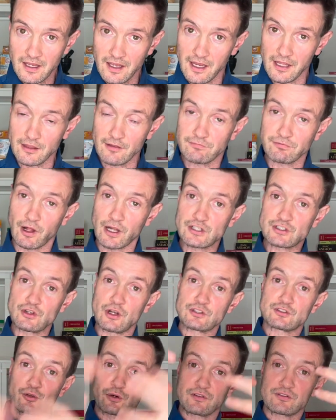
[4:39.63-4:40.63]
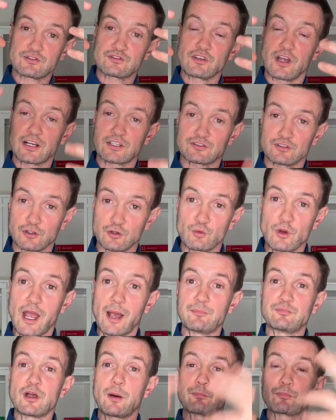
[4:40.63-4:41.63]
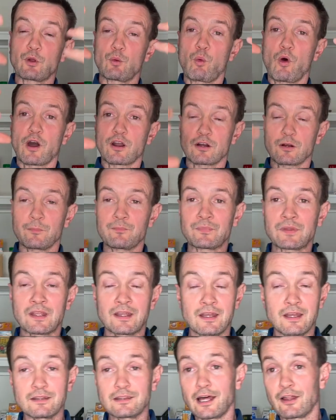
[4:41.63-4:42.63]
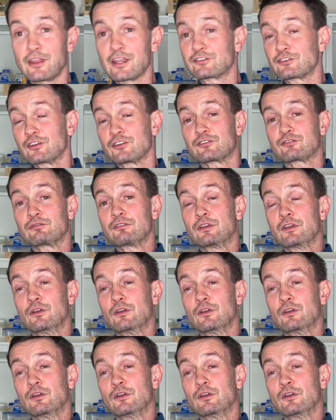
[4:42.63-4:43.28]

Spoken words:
and the phlogiston sort of sucks or grabs up the water. Now this is